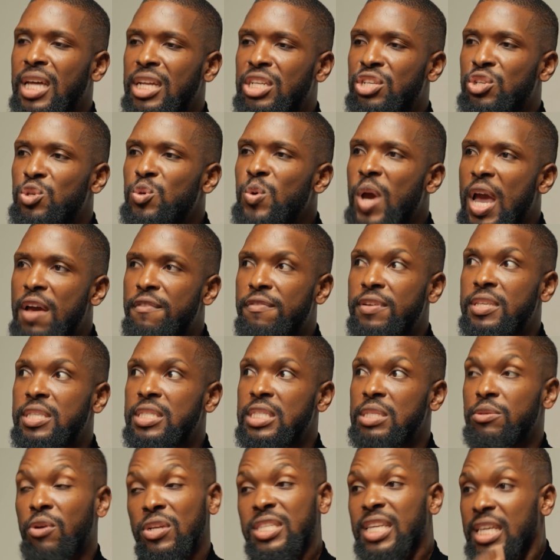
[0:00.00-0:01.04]
that, do you ever
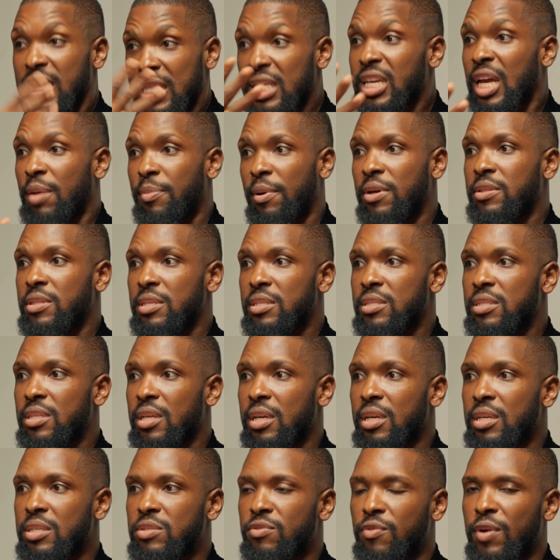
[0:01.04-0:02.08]
see? Because I think about these
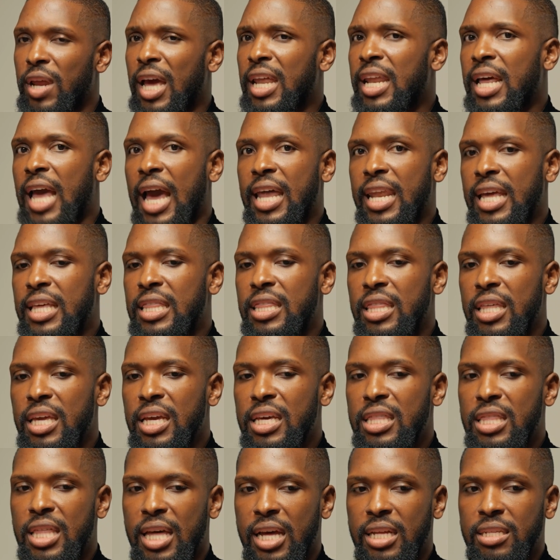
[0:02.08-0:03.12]
things, right? And I
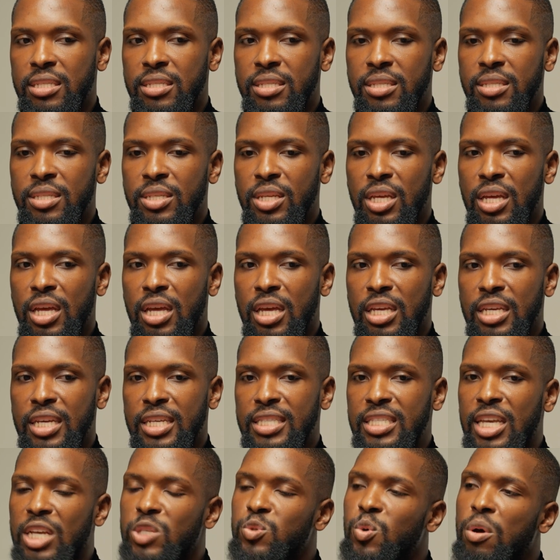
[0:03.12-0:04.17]
think that it
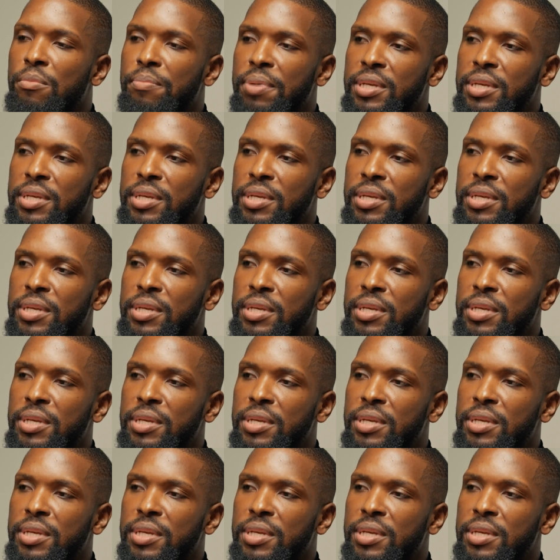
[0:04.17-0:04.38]
takes one